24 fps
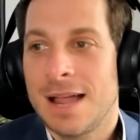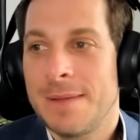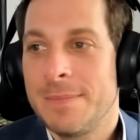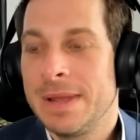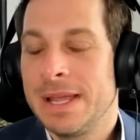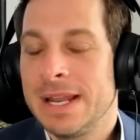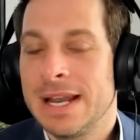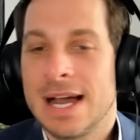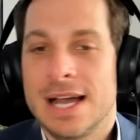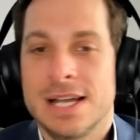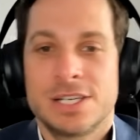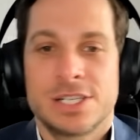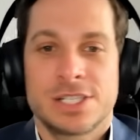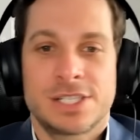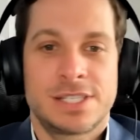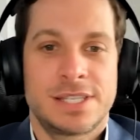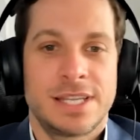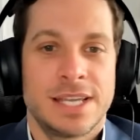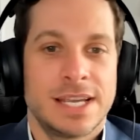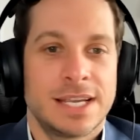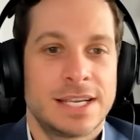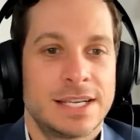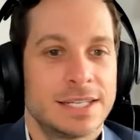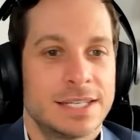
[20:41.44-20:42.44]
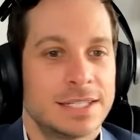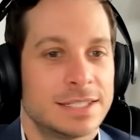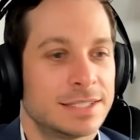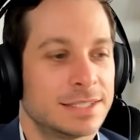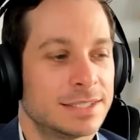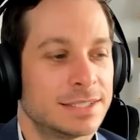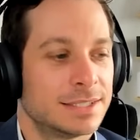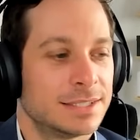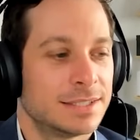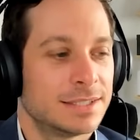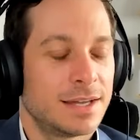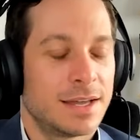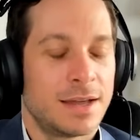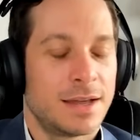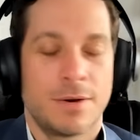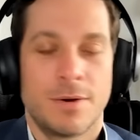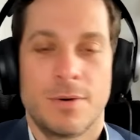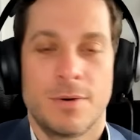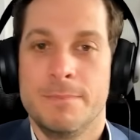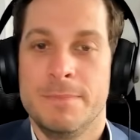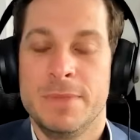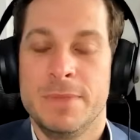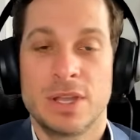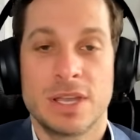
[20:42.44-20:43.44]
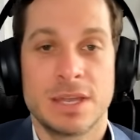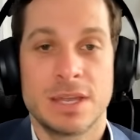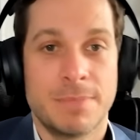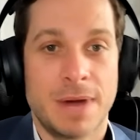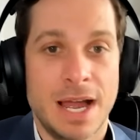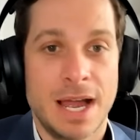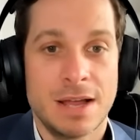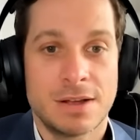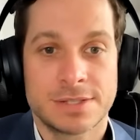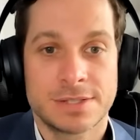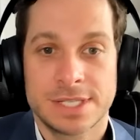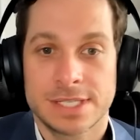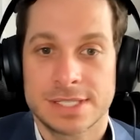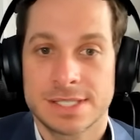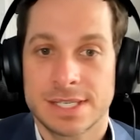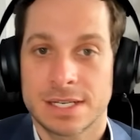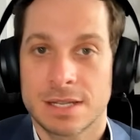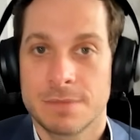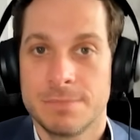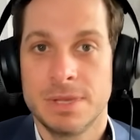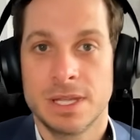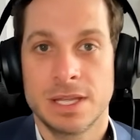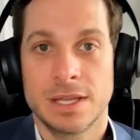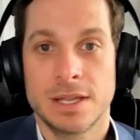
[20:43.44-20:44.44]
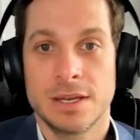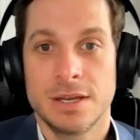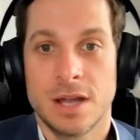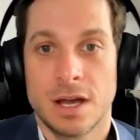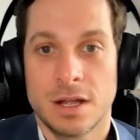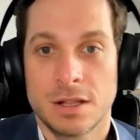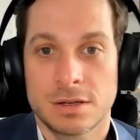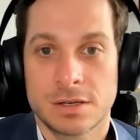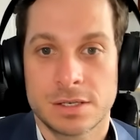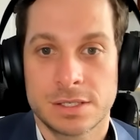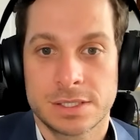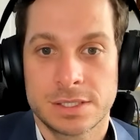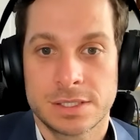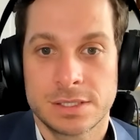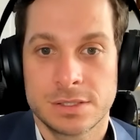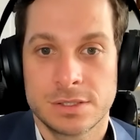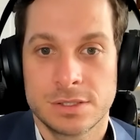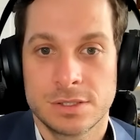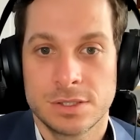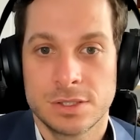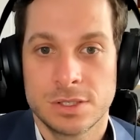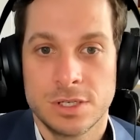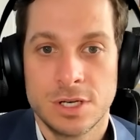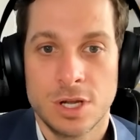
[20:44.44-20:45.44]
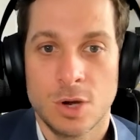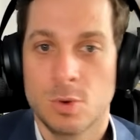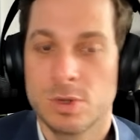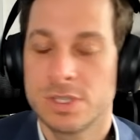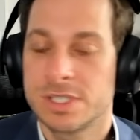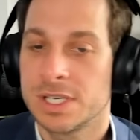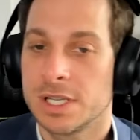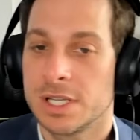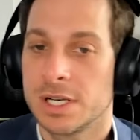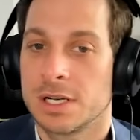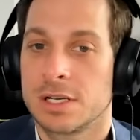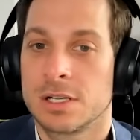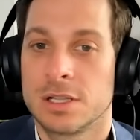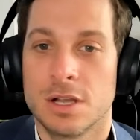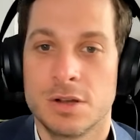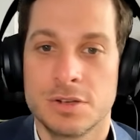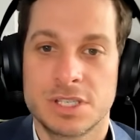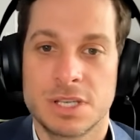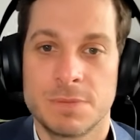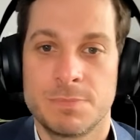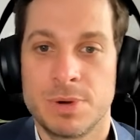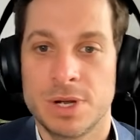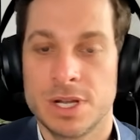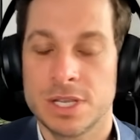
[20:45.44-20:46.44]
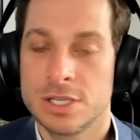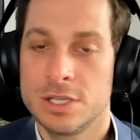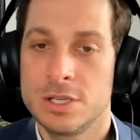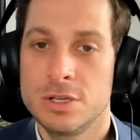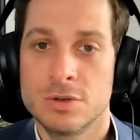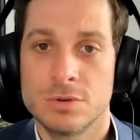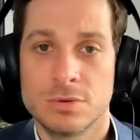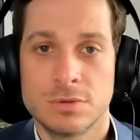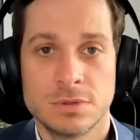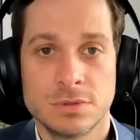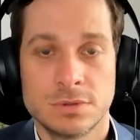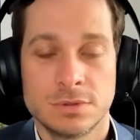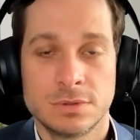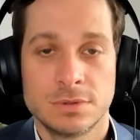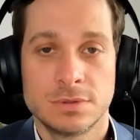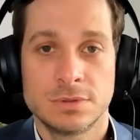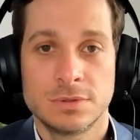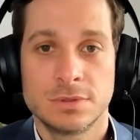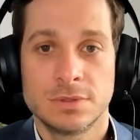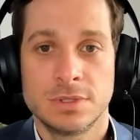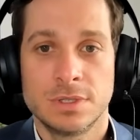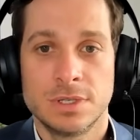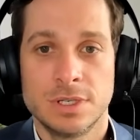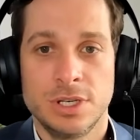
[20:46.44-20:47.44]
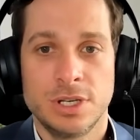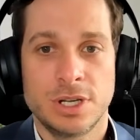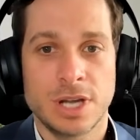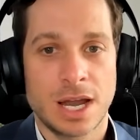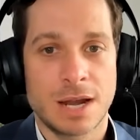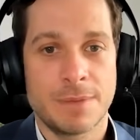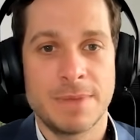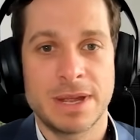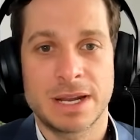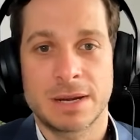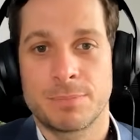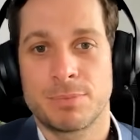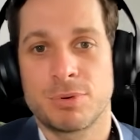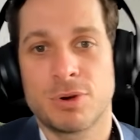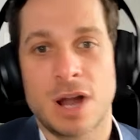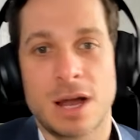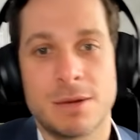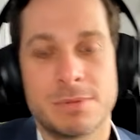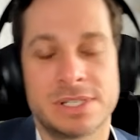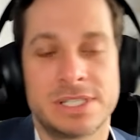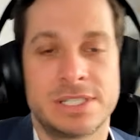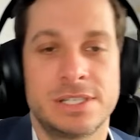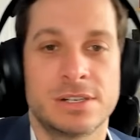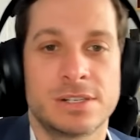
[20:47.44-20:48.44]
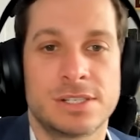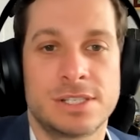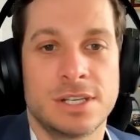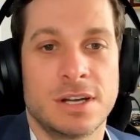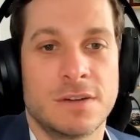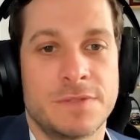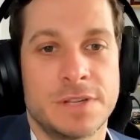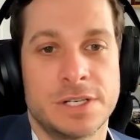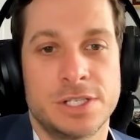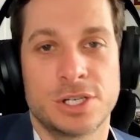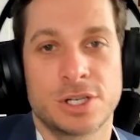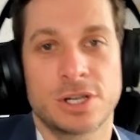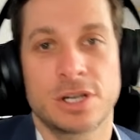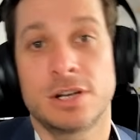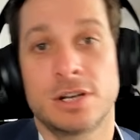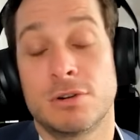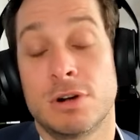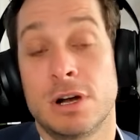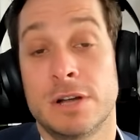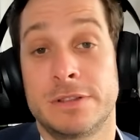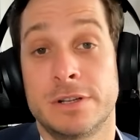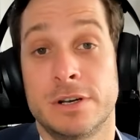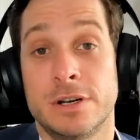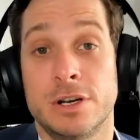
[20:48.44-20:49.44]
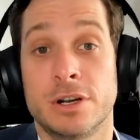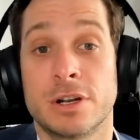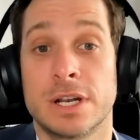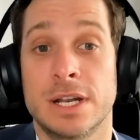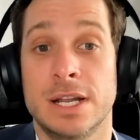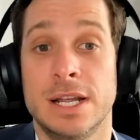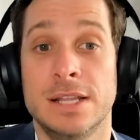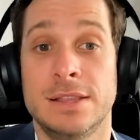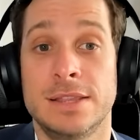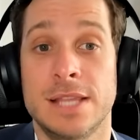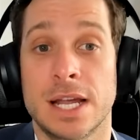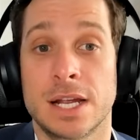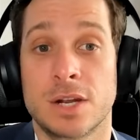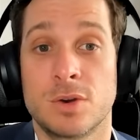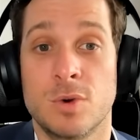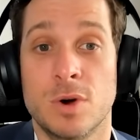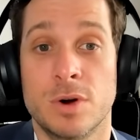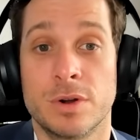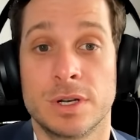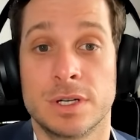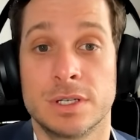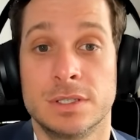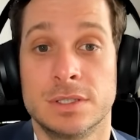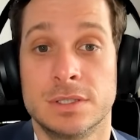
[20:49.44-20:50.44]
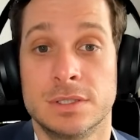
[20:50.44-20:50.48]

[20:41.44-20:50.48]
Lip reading: mean, I just think a million miles, that's like $1 million. No one's going to close it but you. You got to make a promise to yourself that you're going to go out there and you're going to hit that quota.